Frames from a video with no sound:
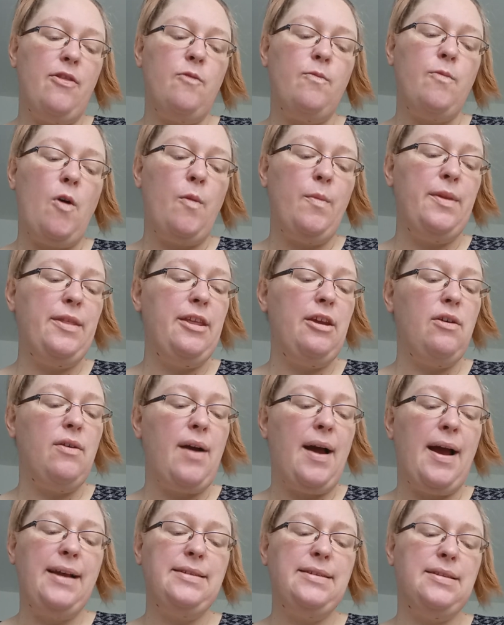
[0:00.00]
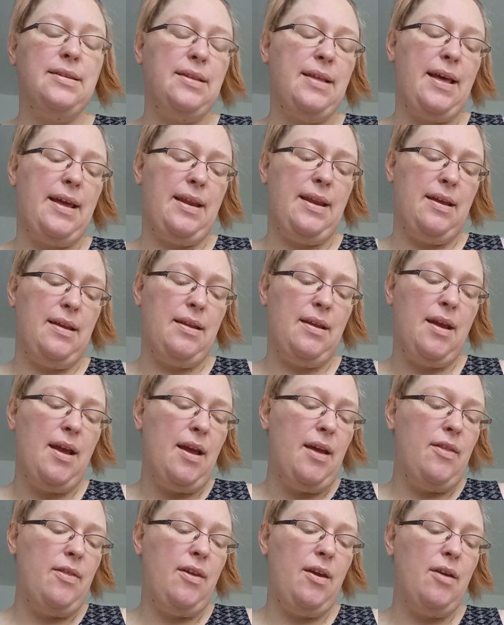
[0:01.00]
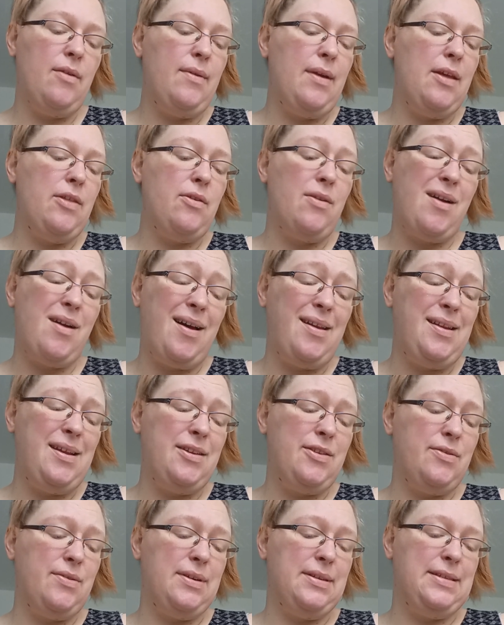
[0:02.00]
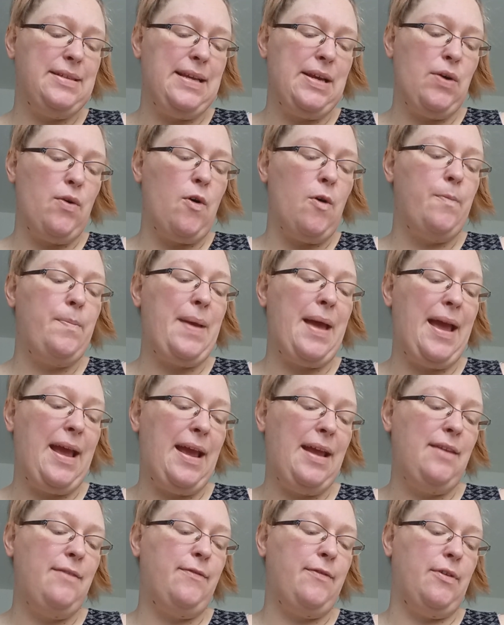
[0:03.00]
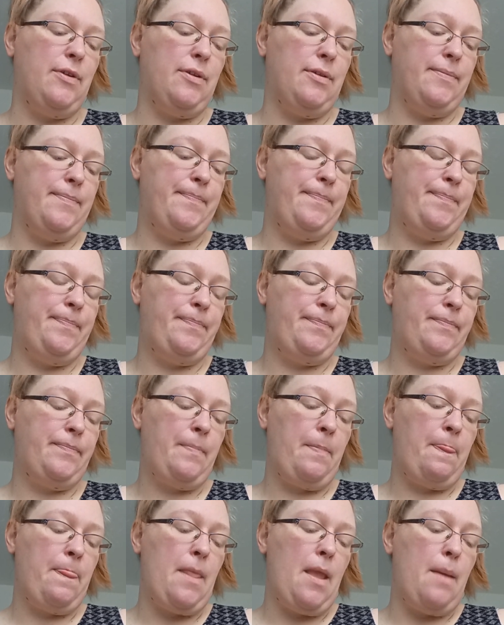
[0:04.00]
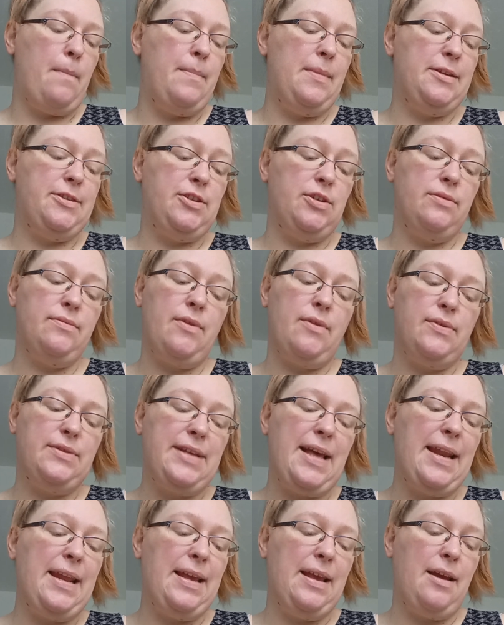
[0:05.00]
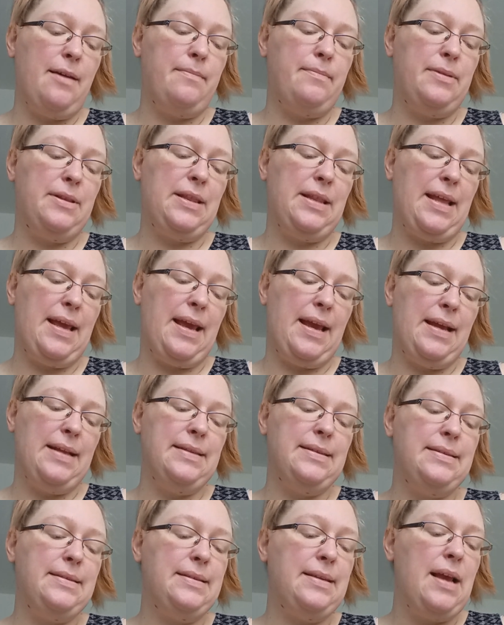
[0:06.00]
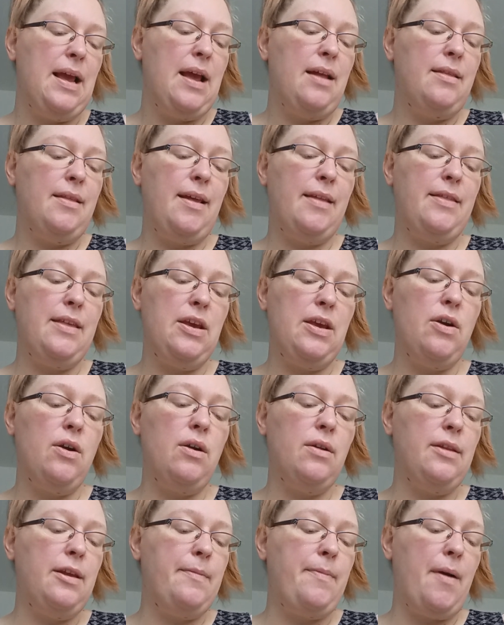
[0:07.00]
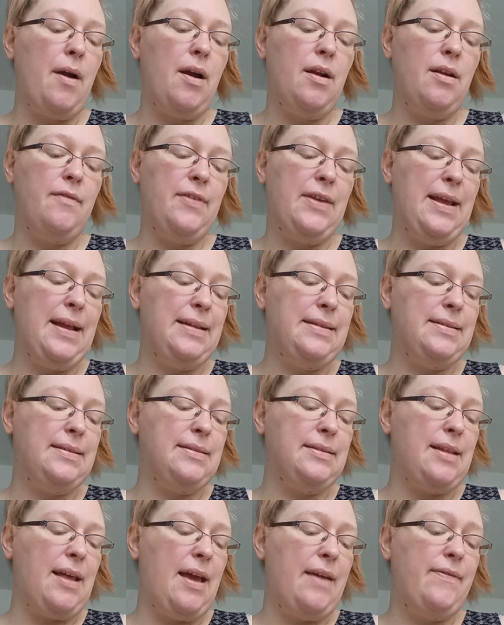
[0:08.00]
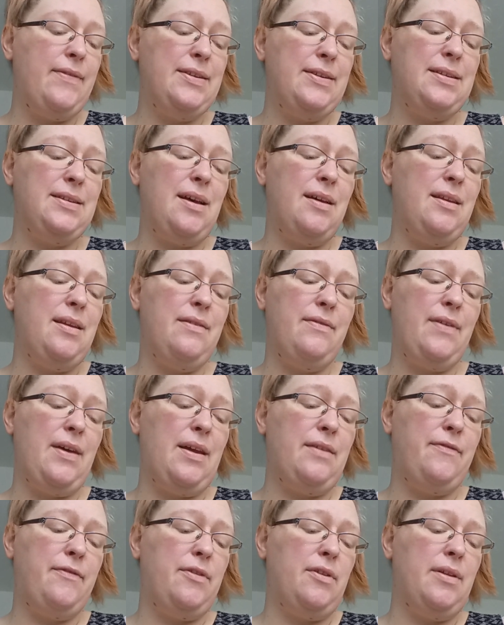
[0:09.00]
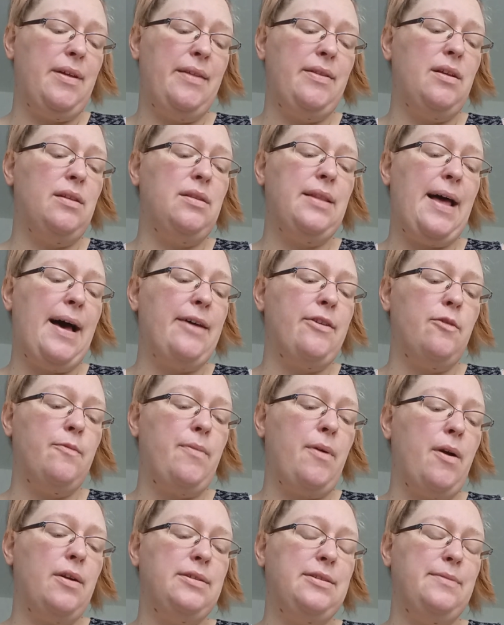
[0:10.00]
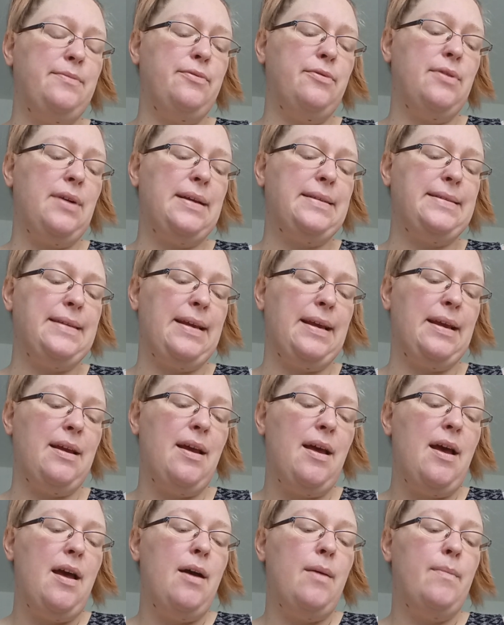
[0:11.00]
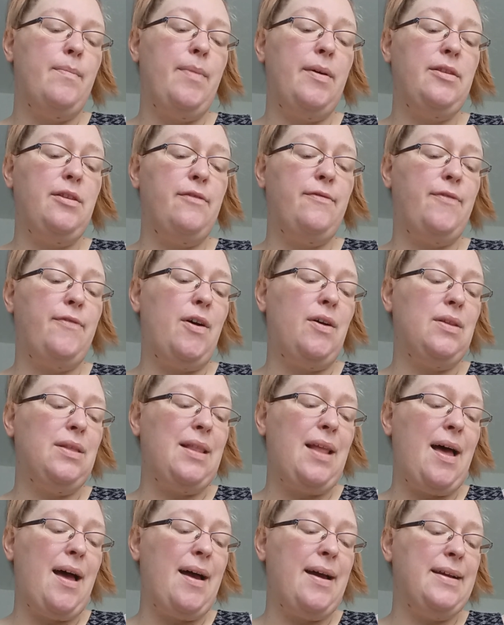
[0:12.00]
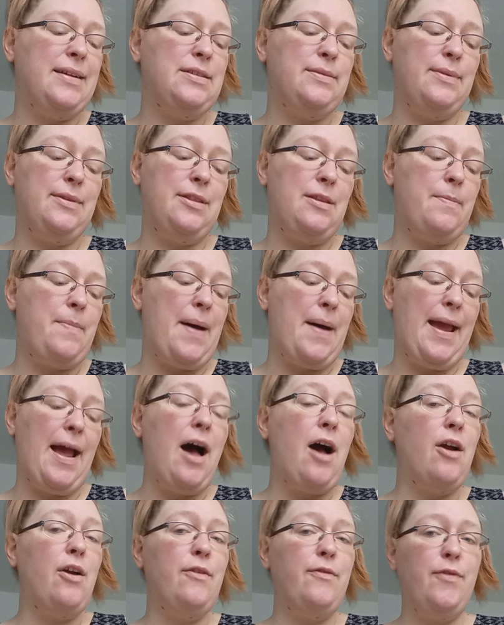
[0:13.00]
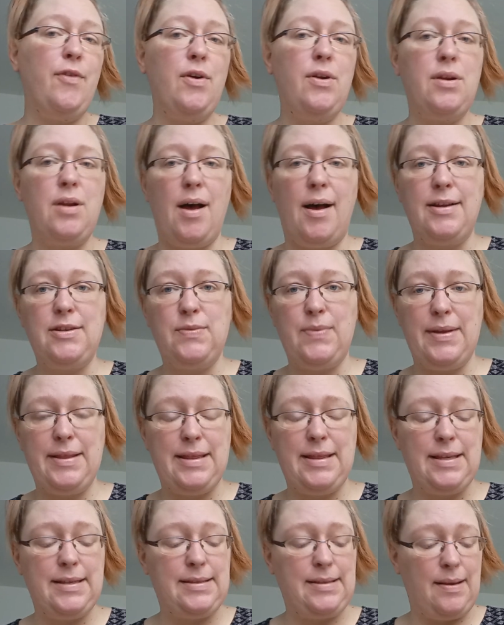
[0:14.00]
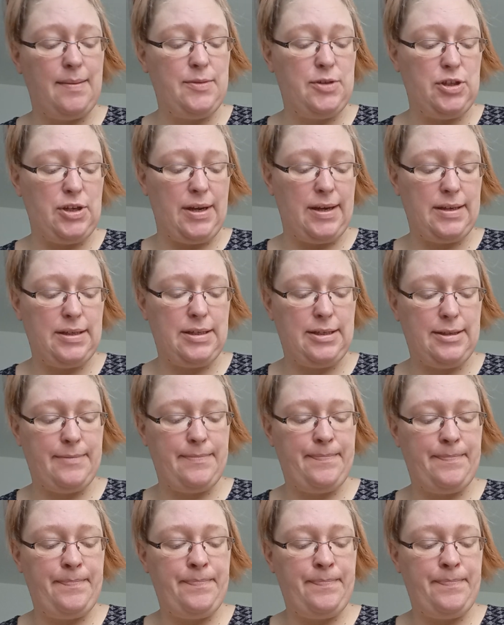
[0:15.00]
The moment they are isolated, they are either uninteresting or painful. Mr. Rossetti complains that the early part of Keats's life is uneventful and the latter part depressing, but the fault lies with the biographer, not with the subject.